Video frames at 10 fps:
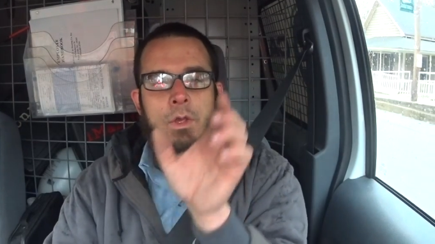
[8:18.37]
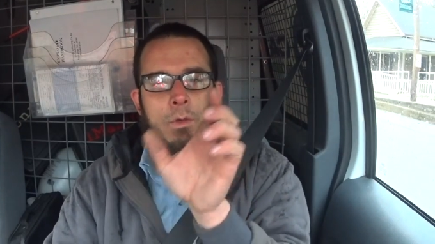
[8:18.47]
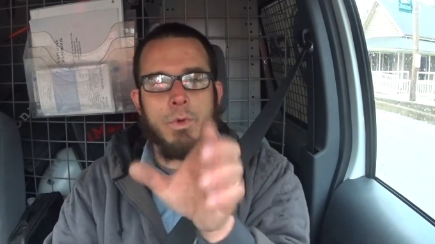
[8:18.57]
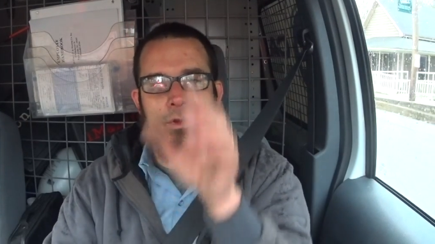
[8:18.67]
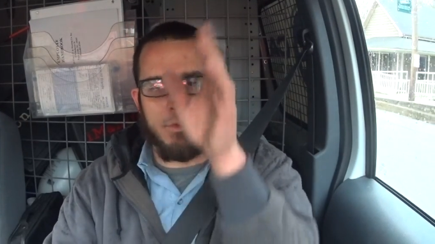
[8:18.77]

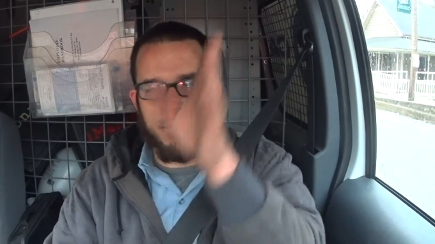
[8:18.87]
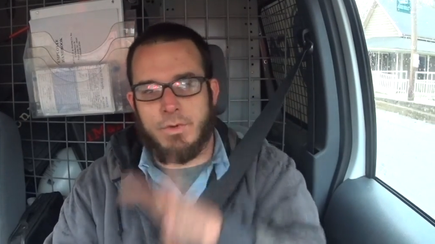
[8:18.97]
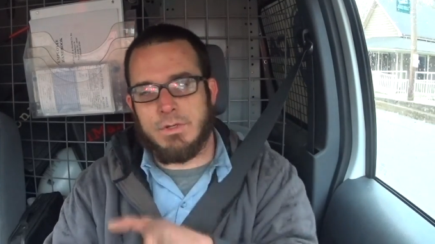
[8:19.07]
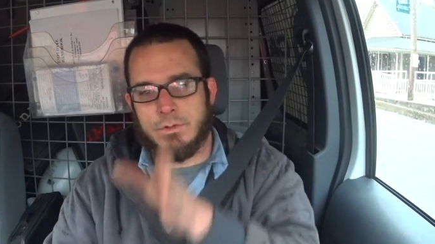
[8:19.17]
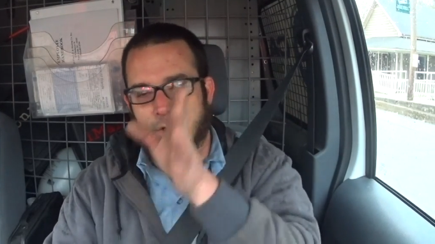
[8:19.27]
where the
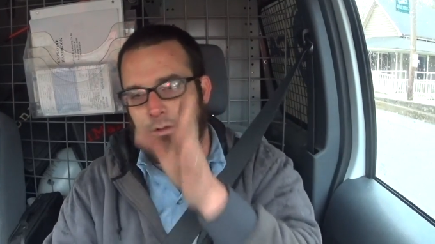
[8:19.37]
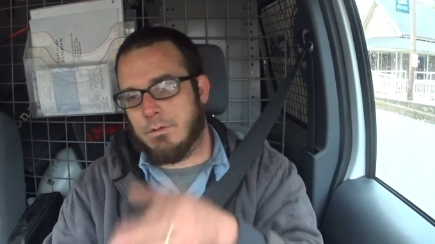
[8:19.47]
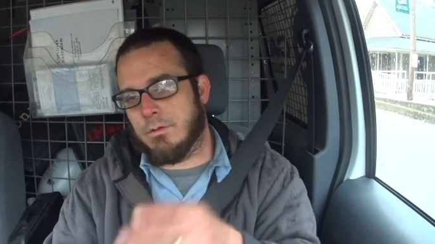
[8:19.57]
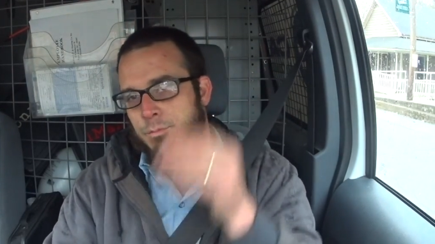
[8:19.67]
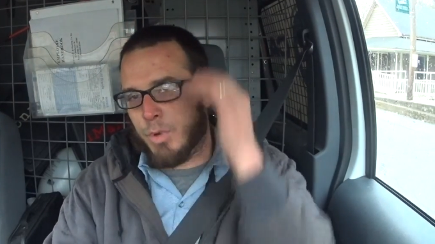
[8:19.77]
refrigerant
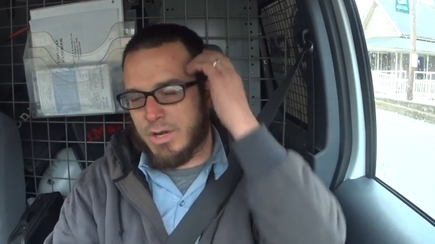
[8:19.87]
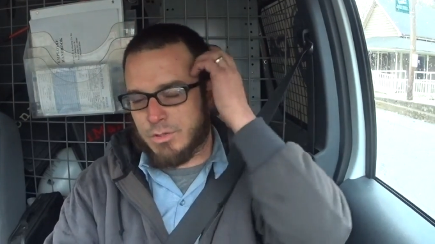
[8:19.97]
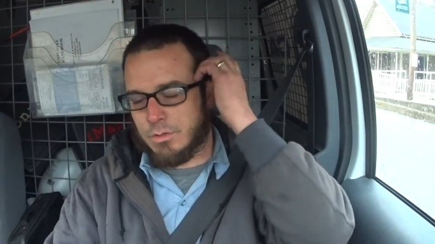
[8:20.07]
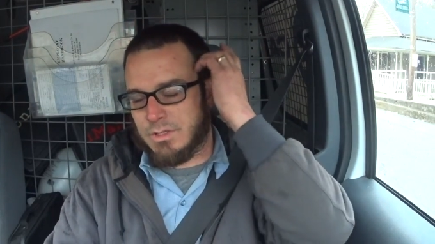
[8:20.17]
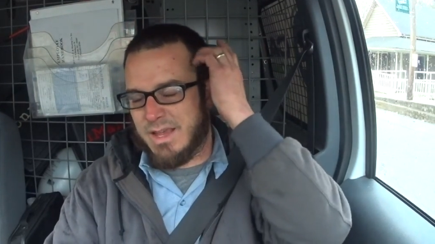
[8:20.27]

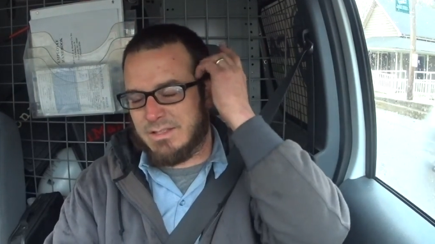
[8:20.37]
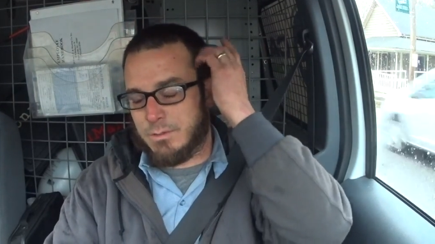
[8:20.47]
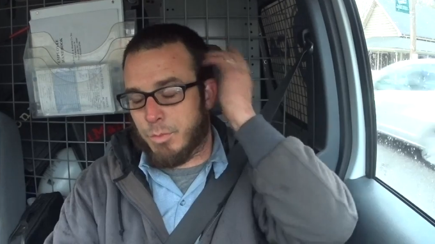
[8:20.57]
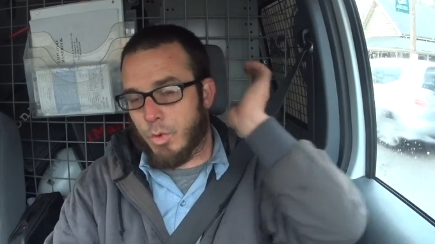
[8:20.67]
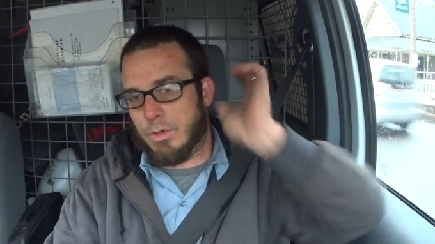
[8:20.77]
pressure
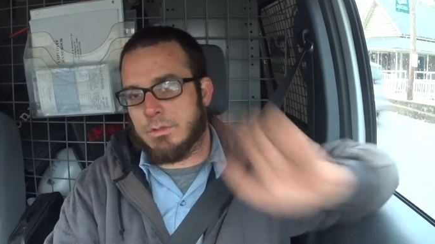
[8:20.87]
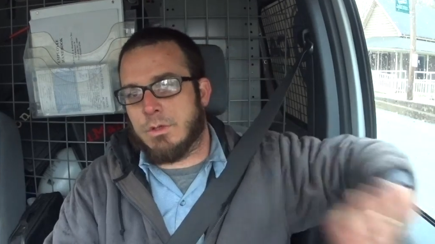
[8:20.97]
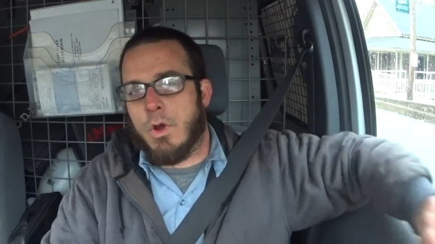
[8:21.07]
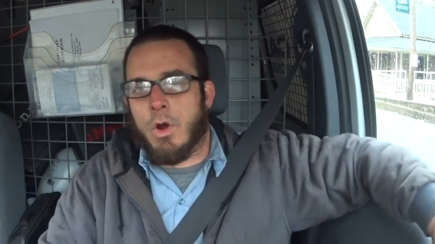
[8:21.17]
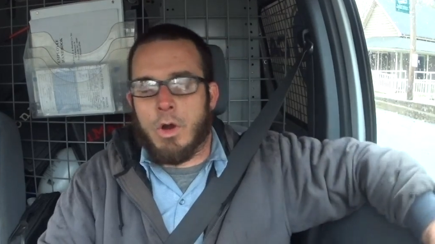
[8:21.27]
test ports
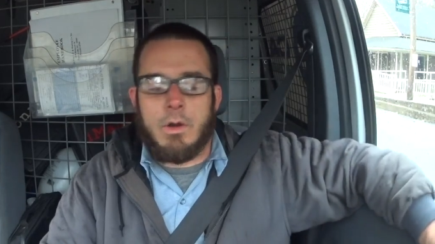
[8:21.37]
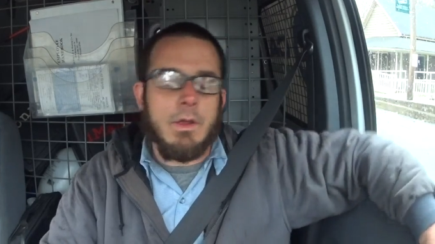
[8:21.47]
are.